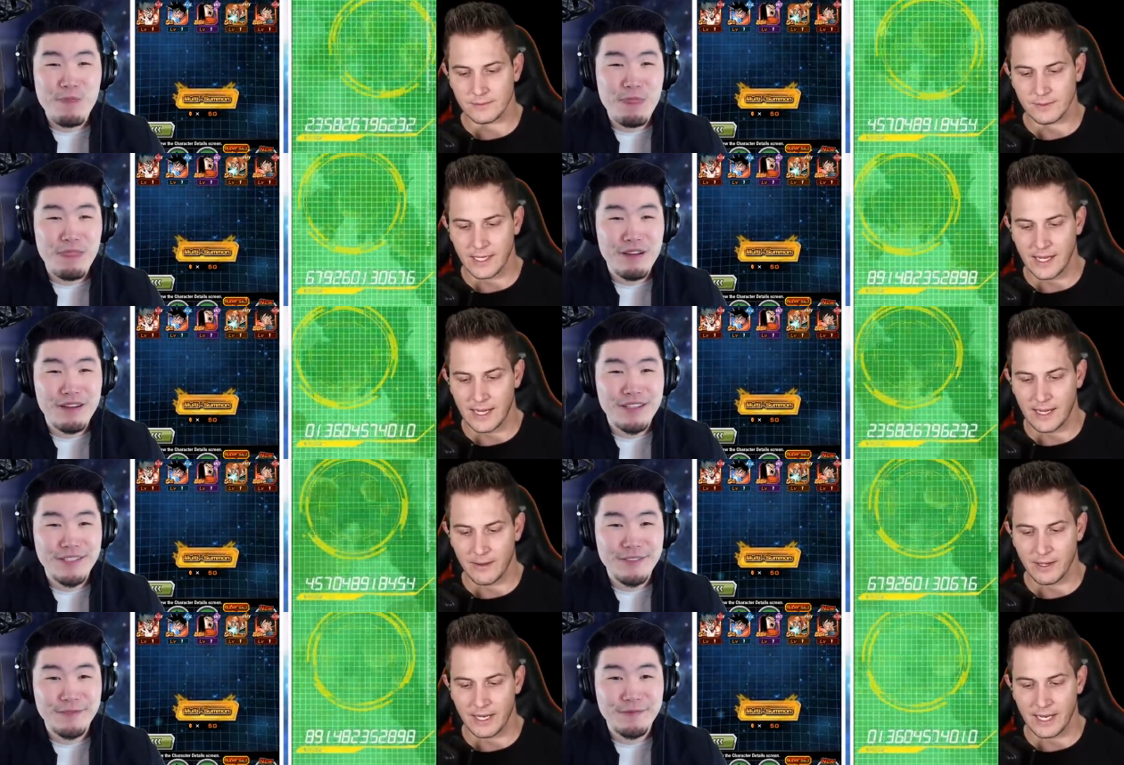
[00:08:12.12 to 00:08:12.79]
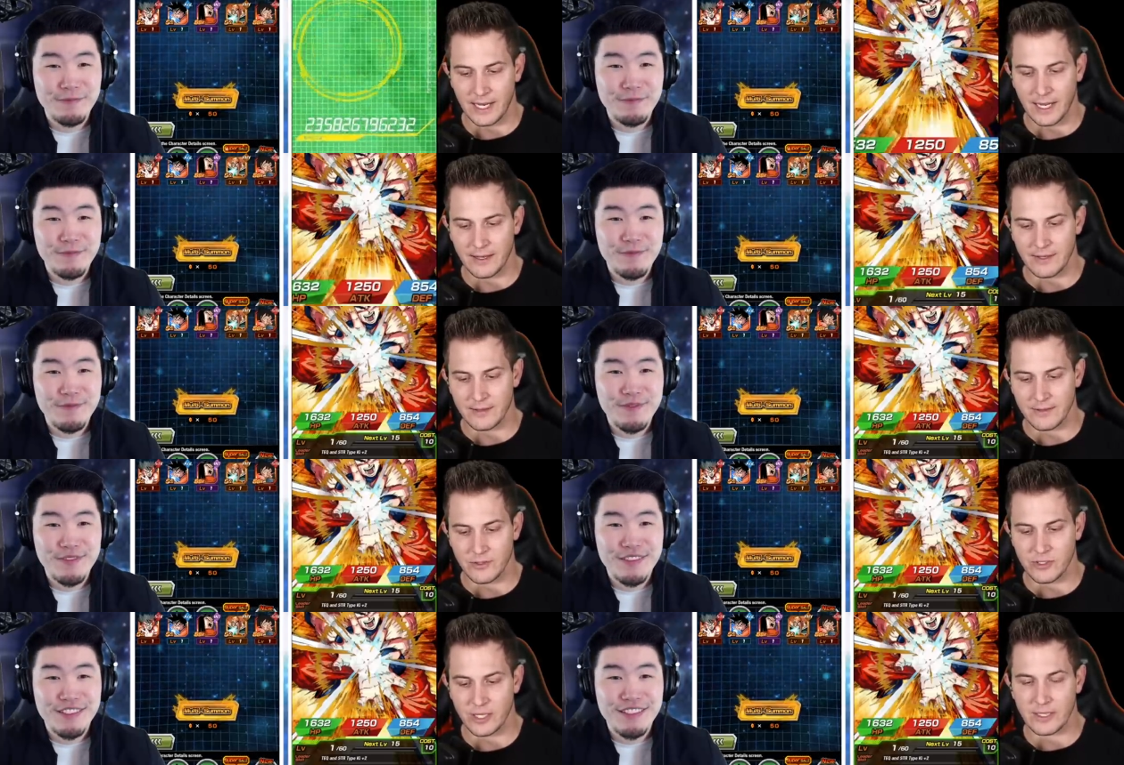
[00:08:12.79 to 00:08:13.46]
Speaker 1: Yeah, we ain't getting
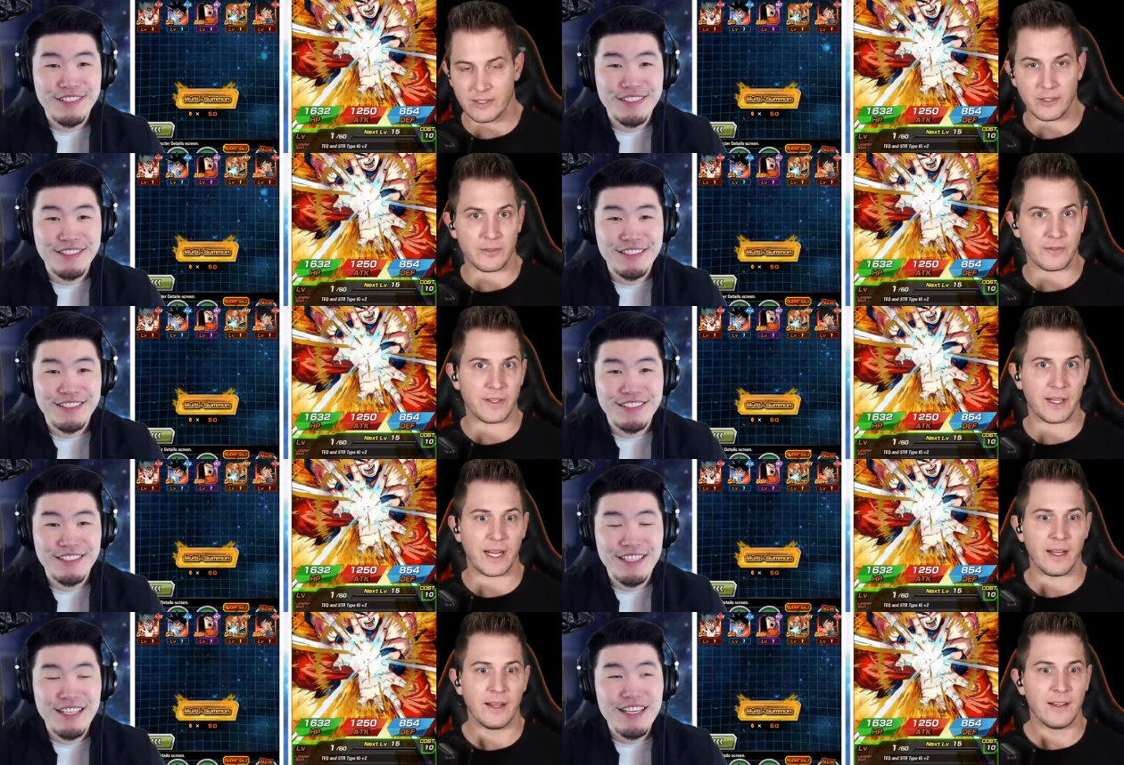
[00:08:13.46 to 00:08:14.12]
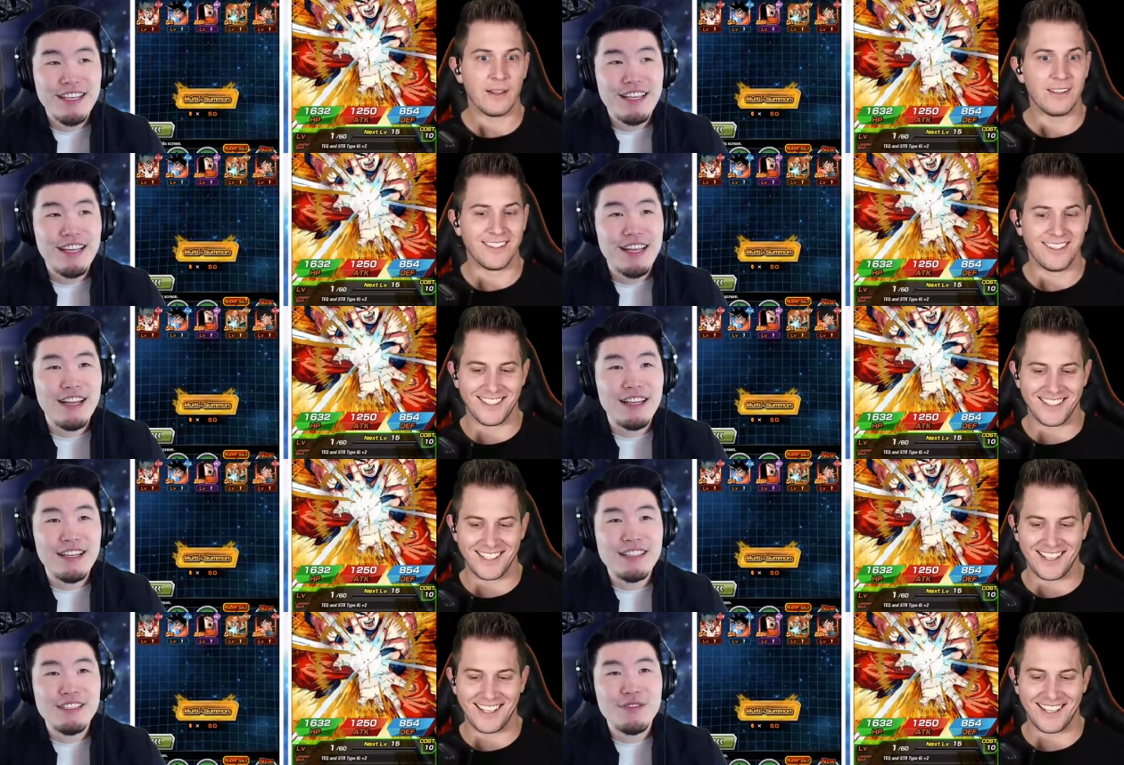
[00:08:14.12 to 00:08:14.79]
shit so far. I
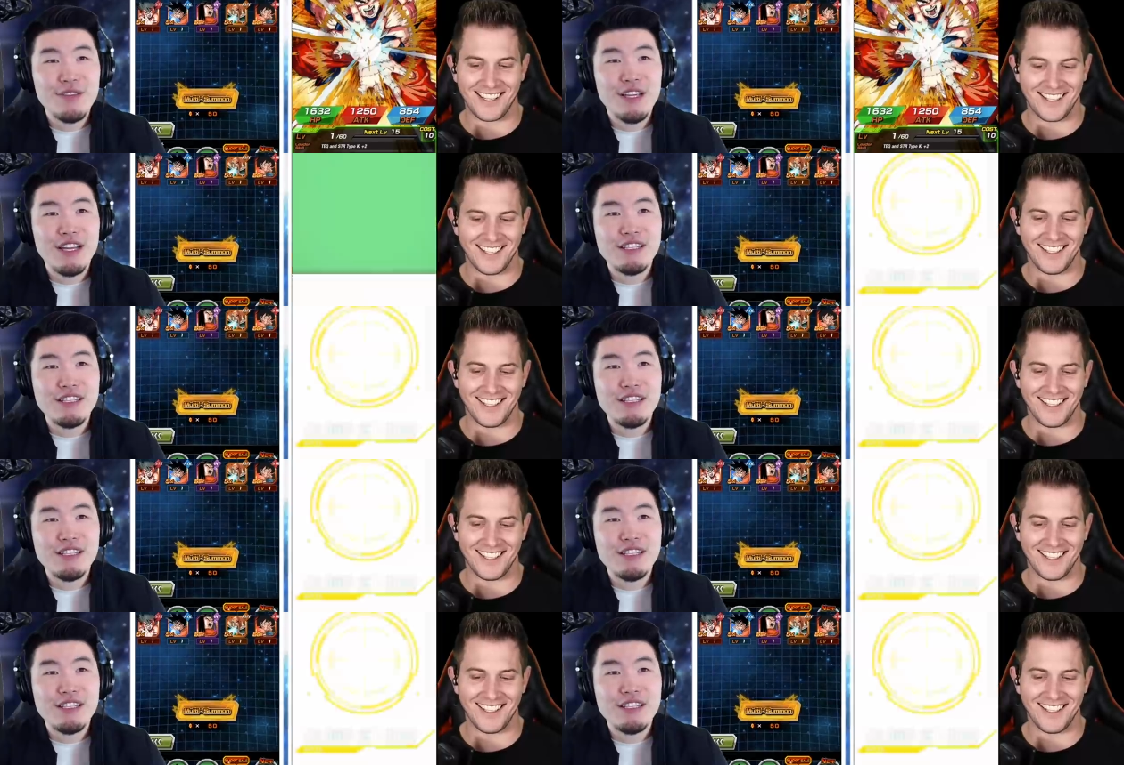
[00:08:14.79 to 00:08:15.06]
guess if you get